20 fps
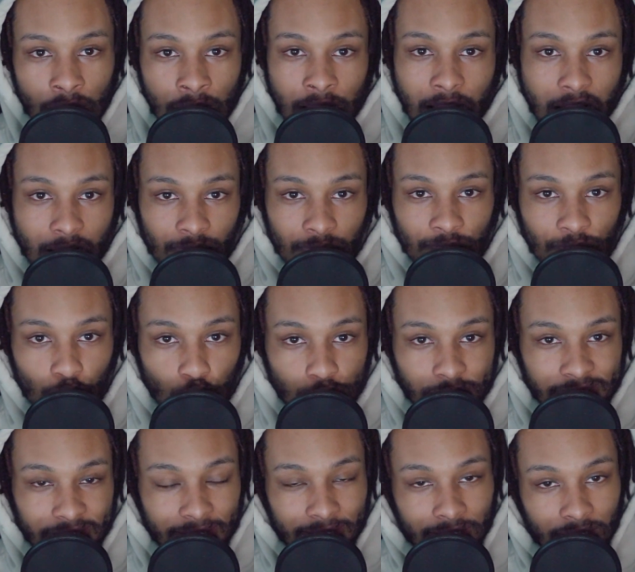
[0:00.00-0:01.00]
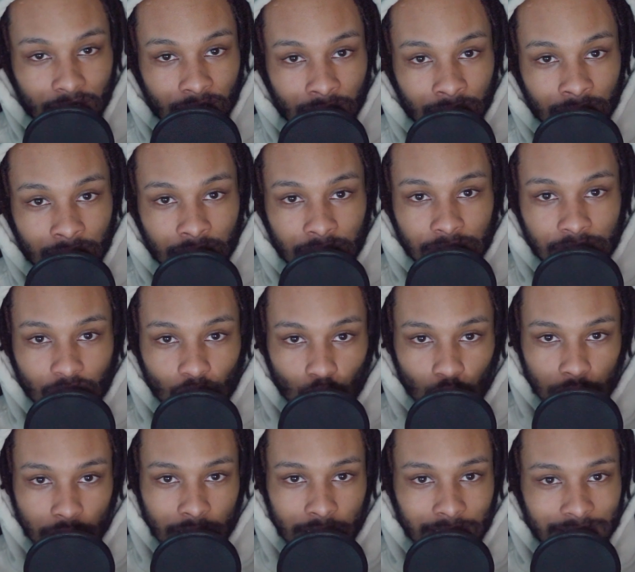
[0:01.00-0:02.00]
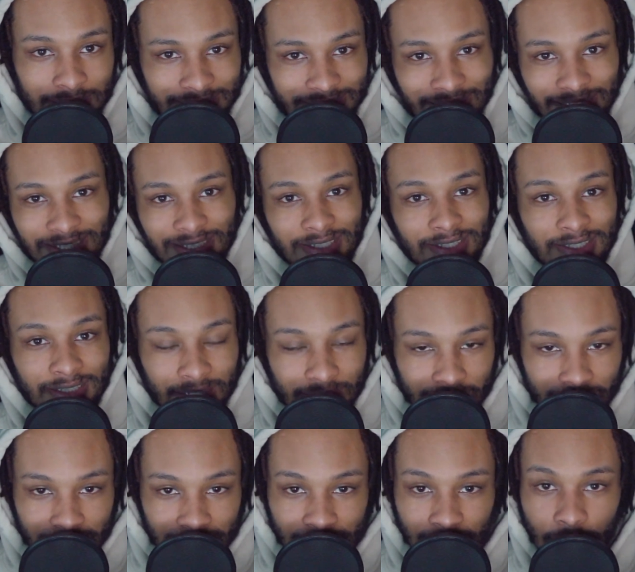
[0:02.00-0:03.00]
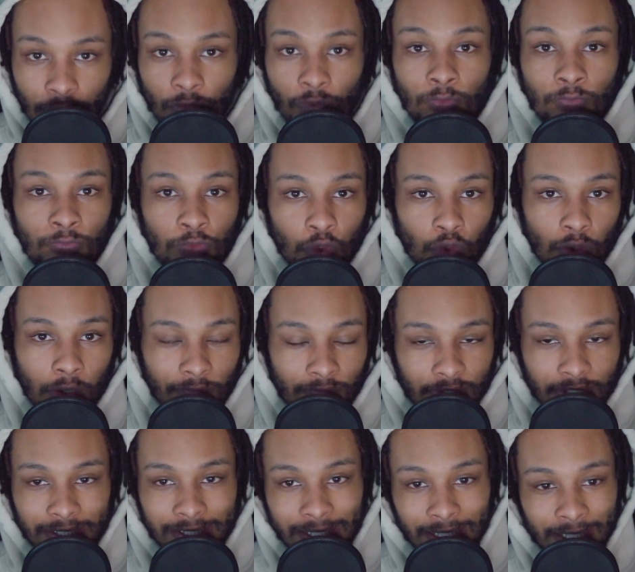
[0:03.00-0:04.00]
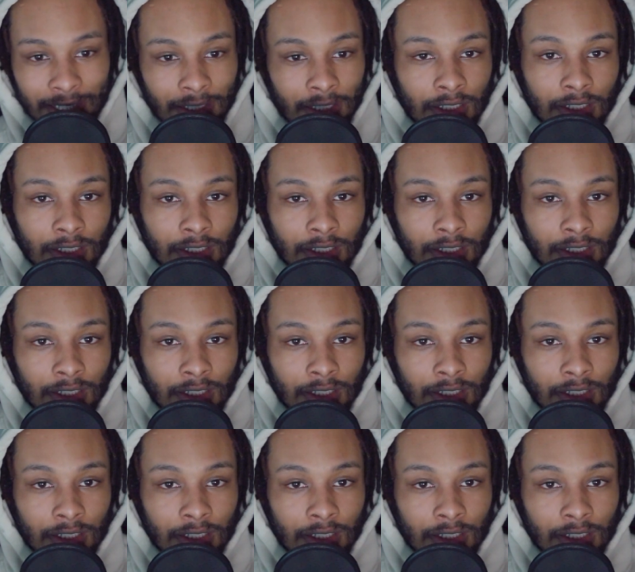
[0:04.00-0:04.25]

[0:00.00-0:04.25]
I review tech here. So yeah, let's get into today's review of the day.